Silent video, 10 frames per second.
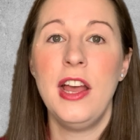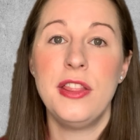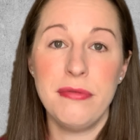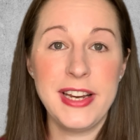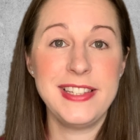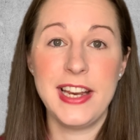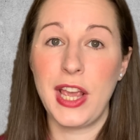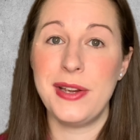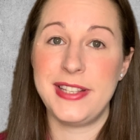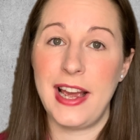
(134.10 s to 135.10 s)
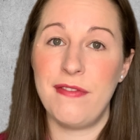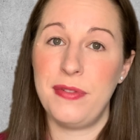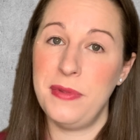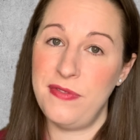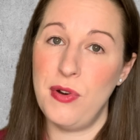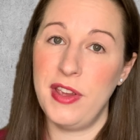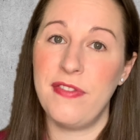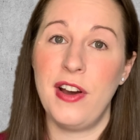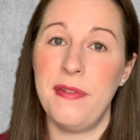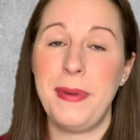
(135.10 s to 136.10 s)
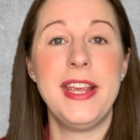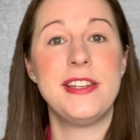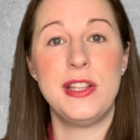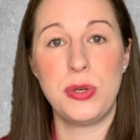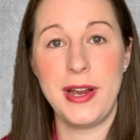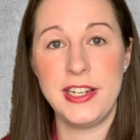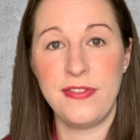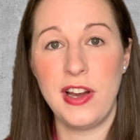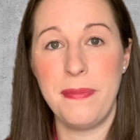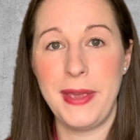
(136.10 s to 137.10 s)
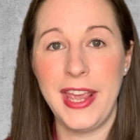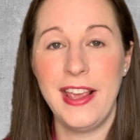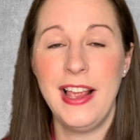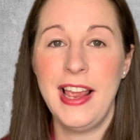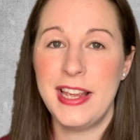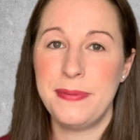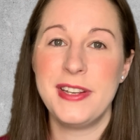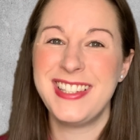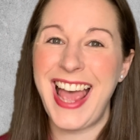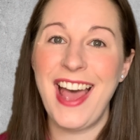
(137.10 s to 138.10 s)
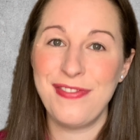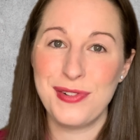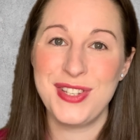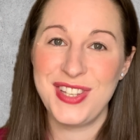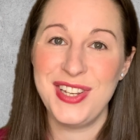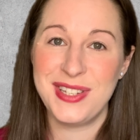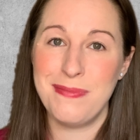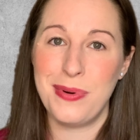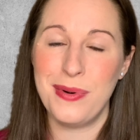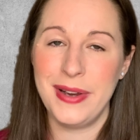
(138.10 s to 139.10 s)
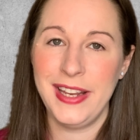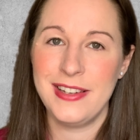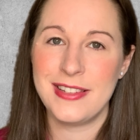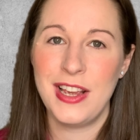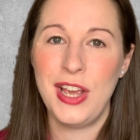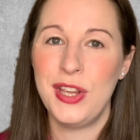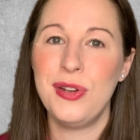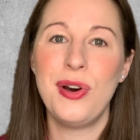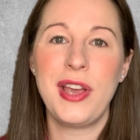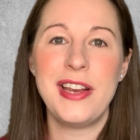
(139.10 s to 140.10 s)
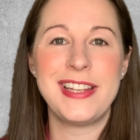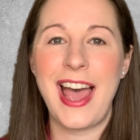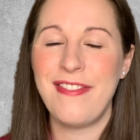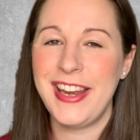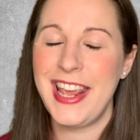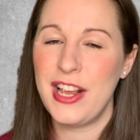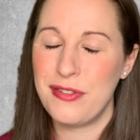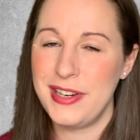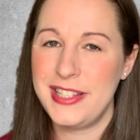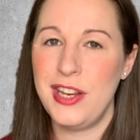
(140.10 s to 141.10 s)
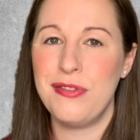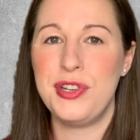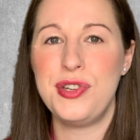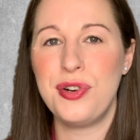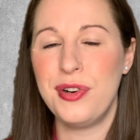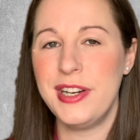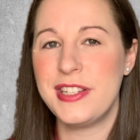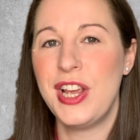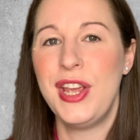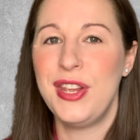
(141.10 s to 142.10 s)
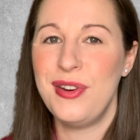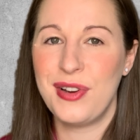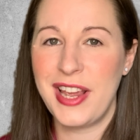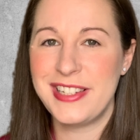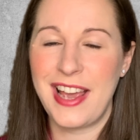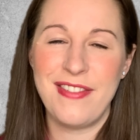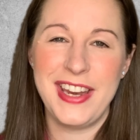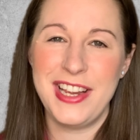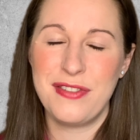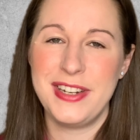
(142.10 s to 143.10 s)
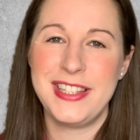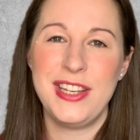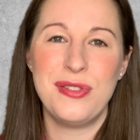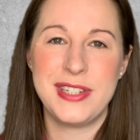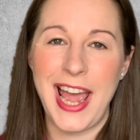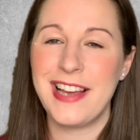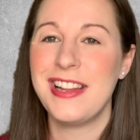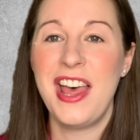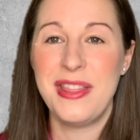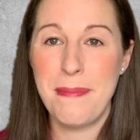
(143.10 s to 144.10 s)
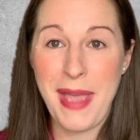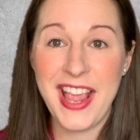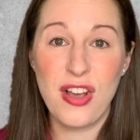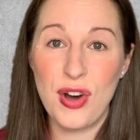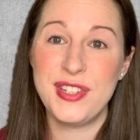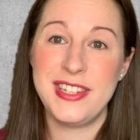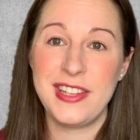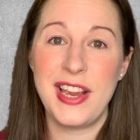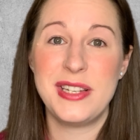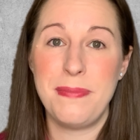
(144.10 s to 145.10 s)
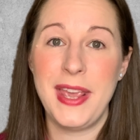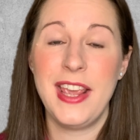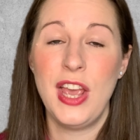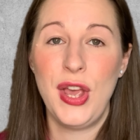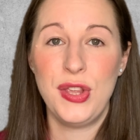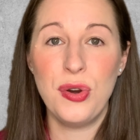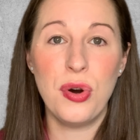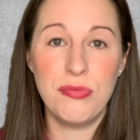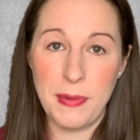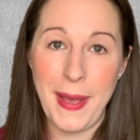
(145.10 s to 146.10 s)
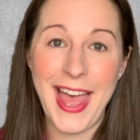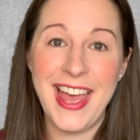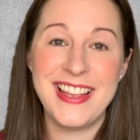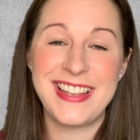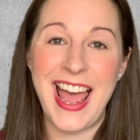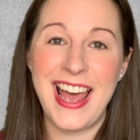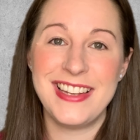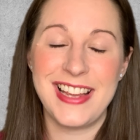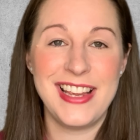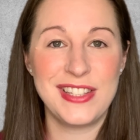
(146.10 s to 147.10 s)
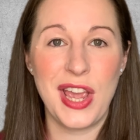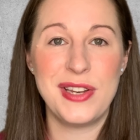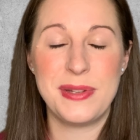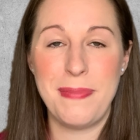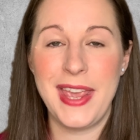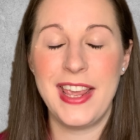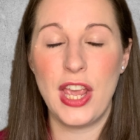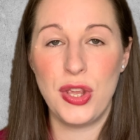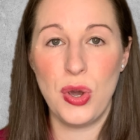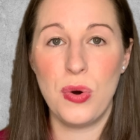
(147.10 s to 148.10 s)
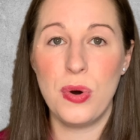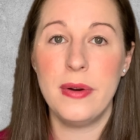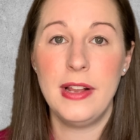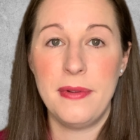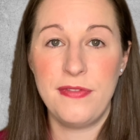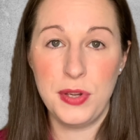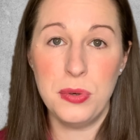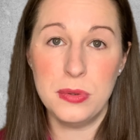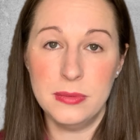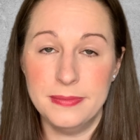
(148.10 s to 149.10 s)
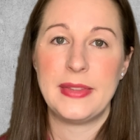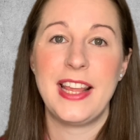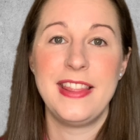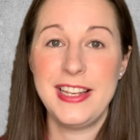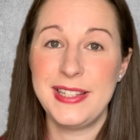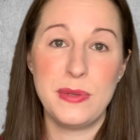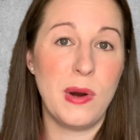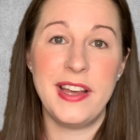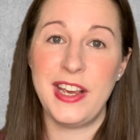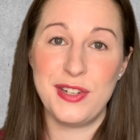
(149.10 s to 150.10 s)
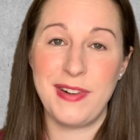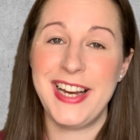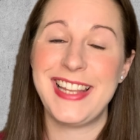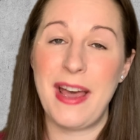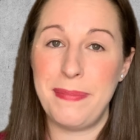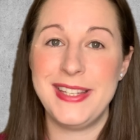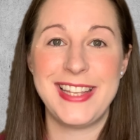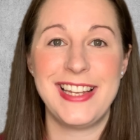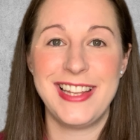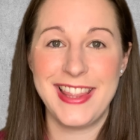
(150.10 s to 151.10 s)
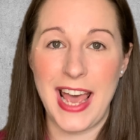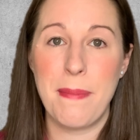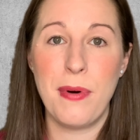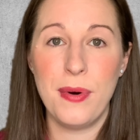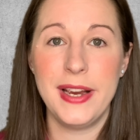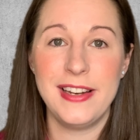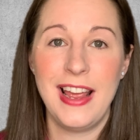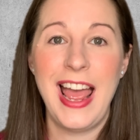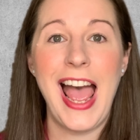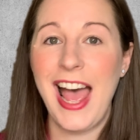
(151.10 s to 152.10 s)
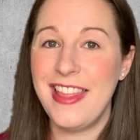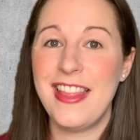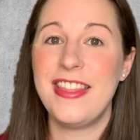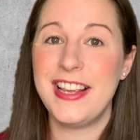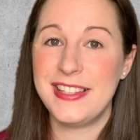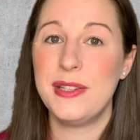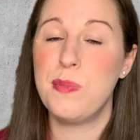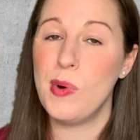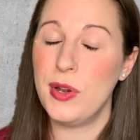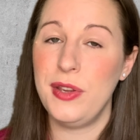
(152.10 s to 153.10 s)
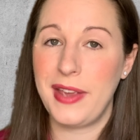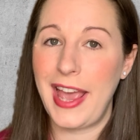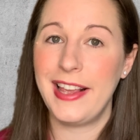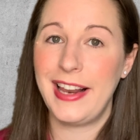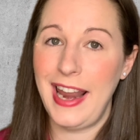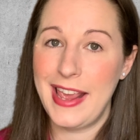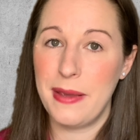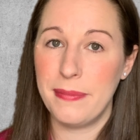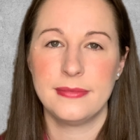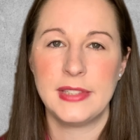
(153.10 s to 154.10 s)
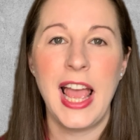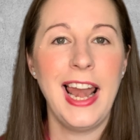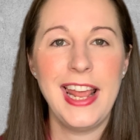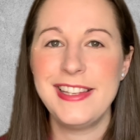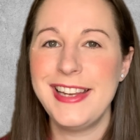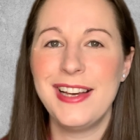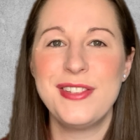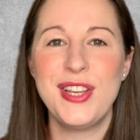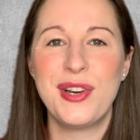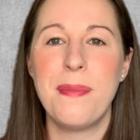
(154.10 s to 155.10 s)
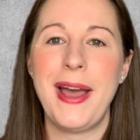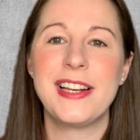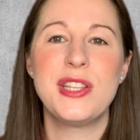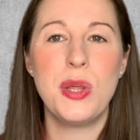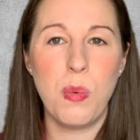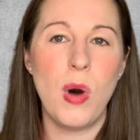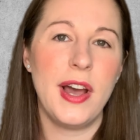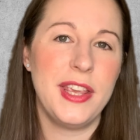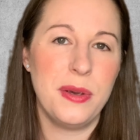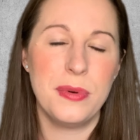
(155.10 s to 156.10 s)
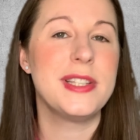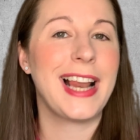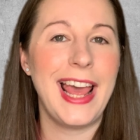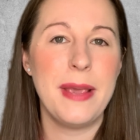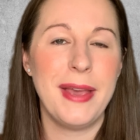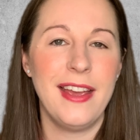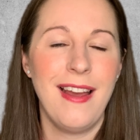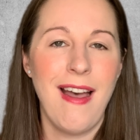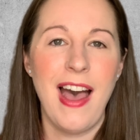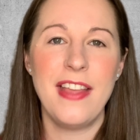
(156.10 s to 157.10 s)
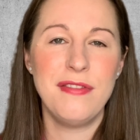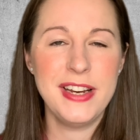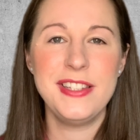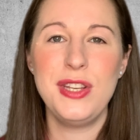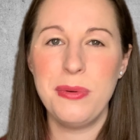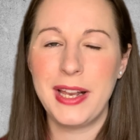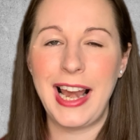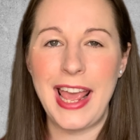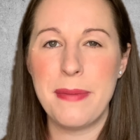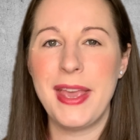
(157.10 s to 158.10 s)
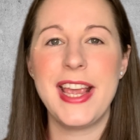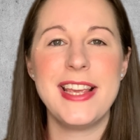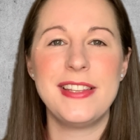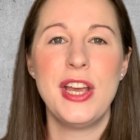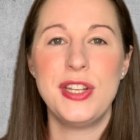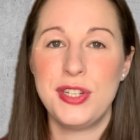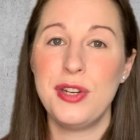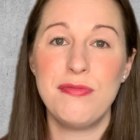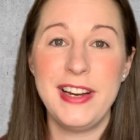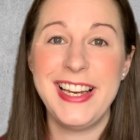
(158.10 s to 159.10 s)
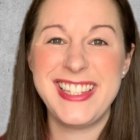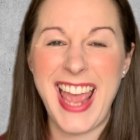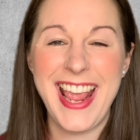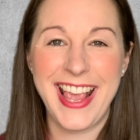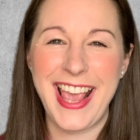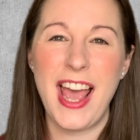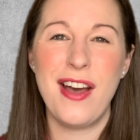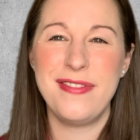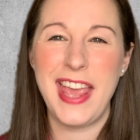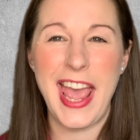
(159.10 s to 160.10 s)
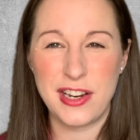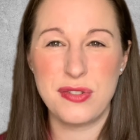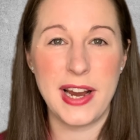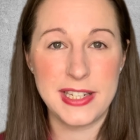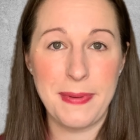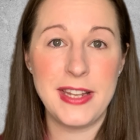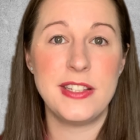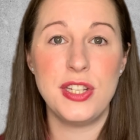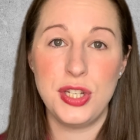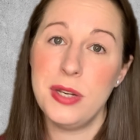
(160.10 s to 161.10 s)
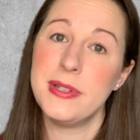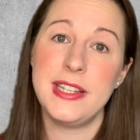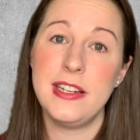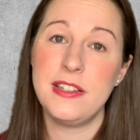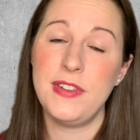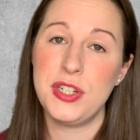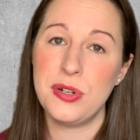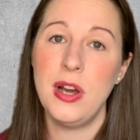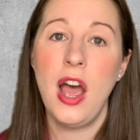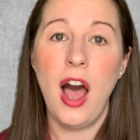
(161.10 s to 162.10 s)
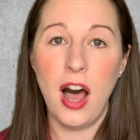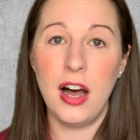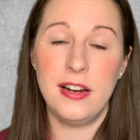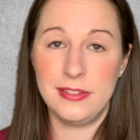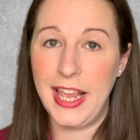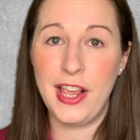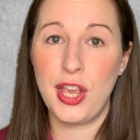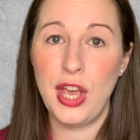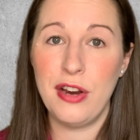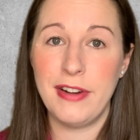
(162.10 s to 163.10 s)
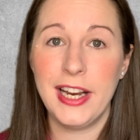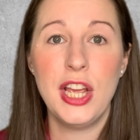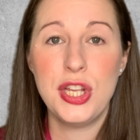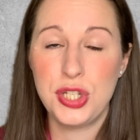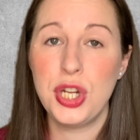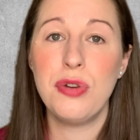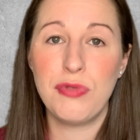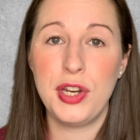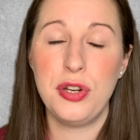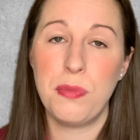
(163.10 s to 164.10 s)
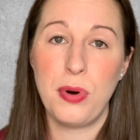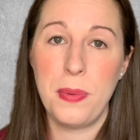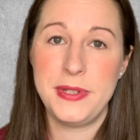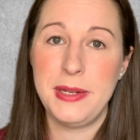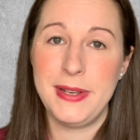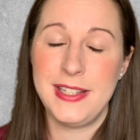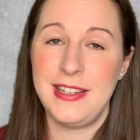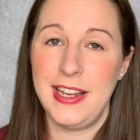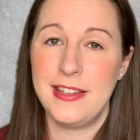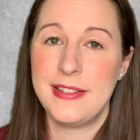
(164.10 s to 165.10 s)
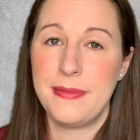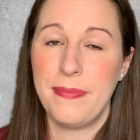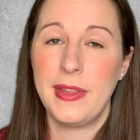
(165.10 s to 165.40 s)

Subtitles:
The reason it goes down from the 45p to the 25p is because after a certain point, you're not going to have any increase in your insurance, you're not going to have any increase in your tax. The main cost is going to be your repairs and it's going to be your fuel. This is why those rates have been set at that point, and this is what you can claim. Let's now circle back to the why you would claim it. And the reason you would claim it is to really take account of the extra expenses you as an individual are incurring to run your property business.